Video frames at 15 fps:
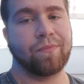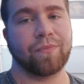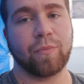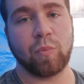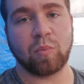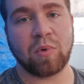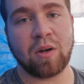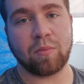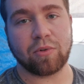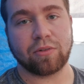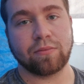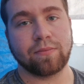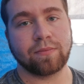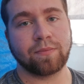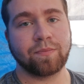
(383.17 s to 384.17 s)
remember,
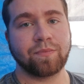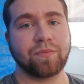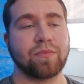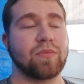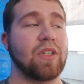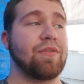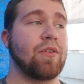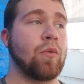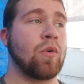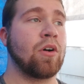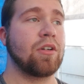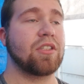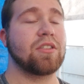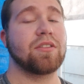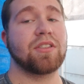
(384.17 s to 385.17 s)
if you
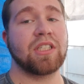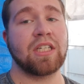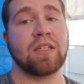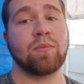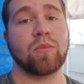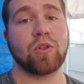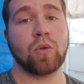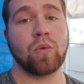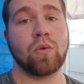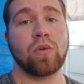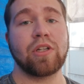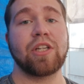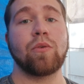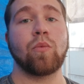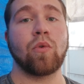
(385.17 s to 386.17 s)
want to seem cool
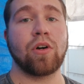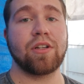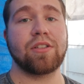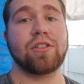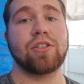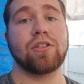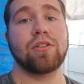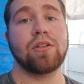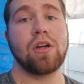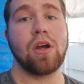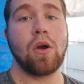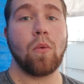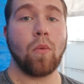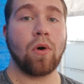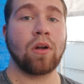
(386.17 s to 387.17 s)
and you want your
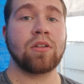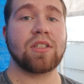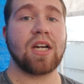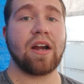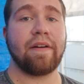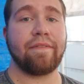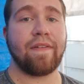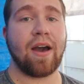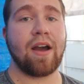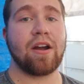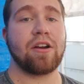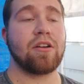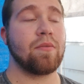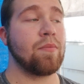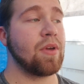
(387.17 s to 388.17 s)
one tire
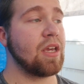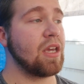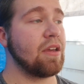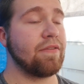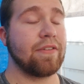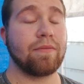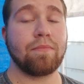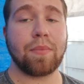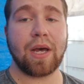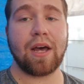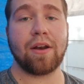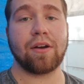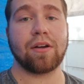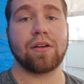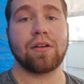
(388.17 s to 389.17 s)
fire to be even
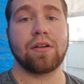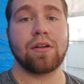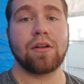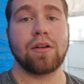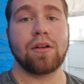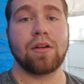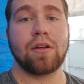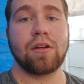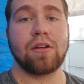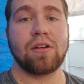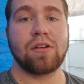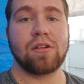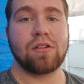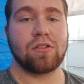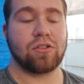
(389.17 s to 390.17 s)
better,
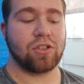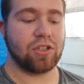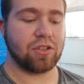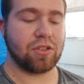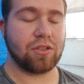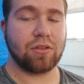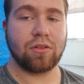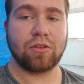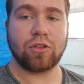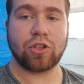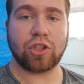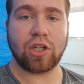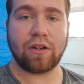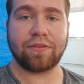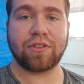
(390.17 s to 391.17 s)
just
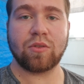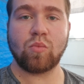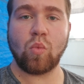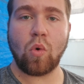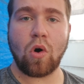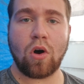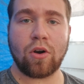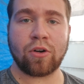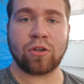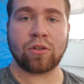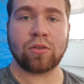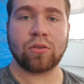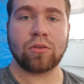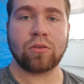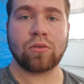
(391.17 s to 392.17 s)
shove some water
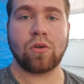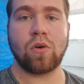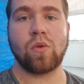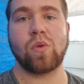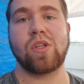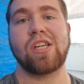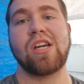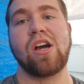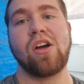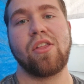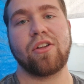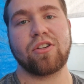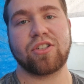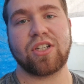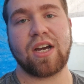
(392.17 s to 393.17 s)
on the
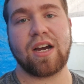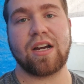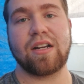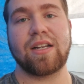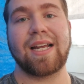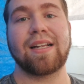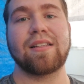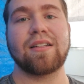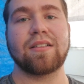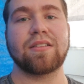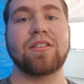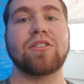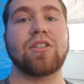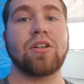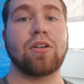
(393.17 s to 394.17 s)
other side that
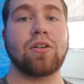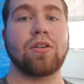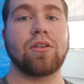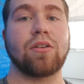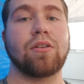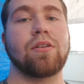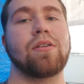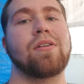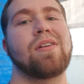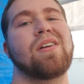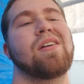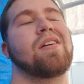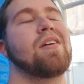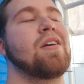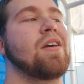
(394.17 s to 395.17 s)
doesn't turn,
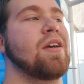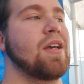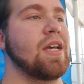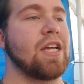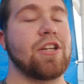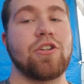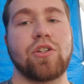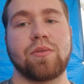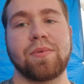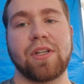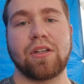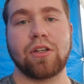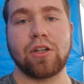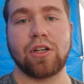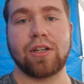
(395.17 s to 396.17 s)
and you should be
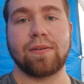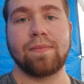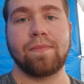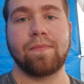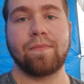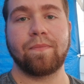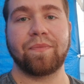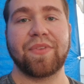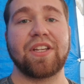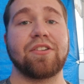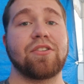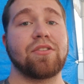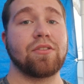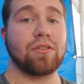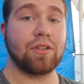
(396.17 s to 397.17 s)
good.
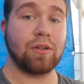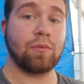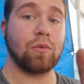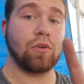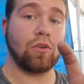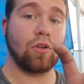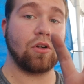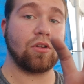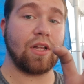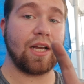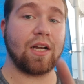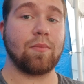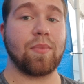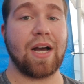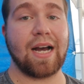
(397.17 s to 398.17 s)
It would look
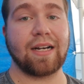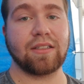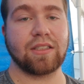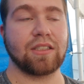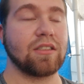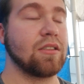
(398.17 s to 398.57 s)
like a posi.